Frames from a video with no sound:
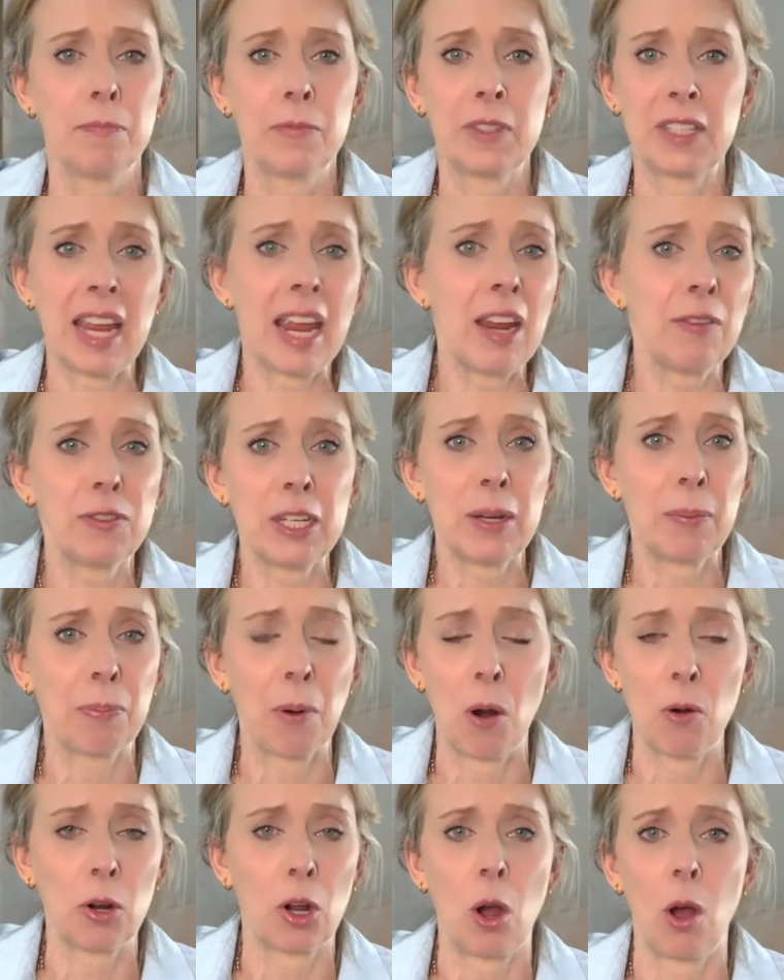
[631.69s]
safety
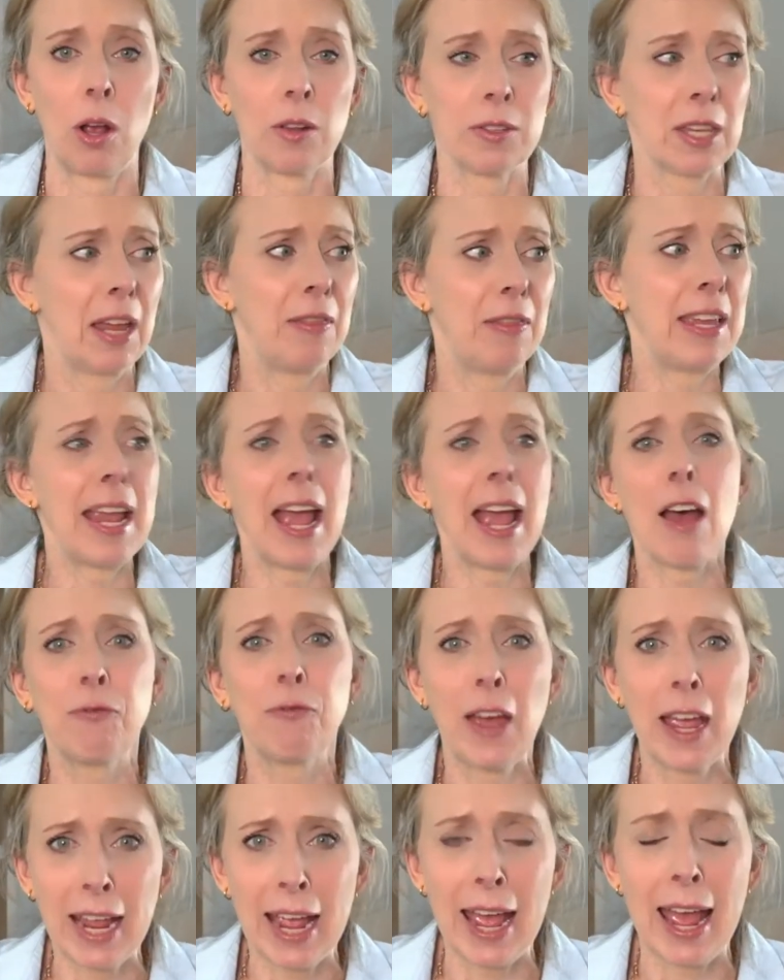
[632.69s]
protocols, the
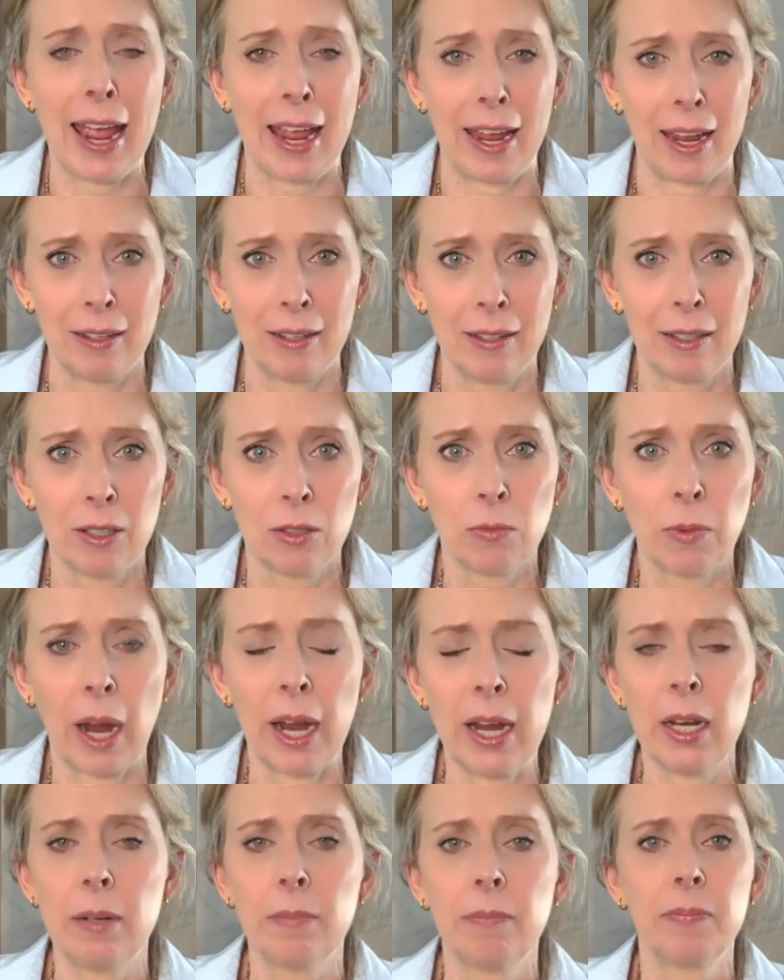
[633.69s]
FAA,
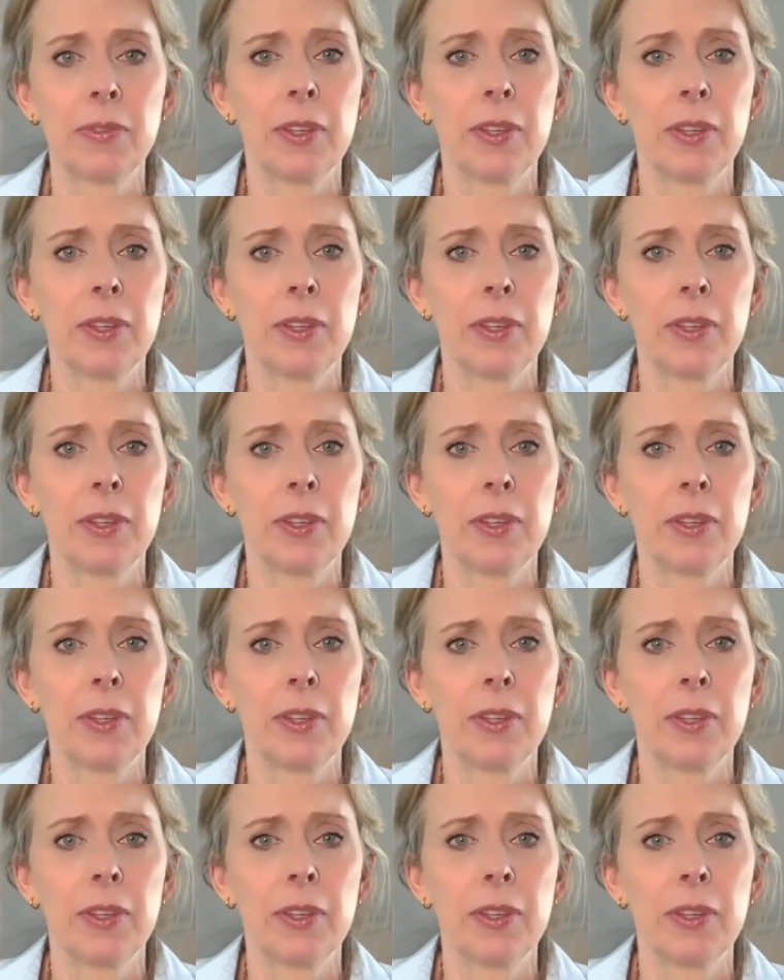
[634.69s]
right?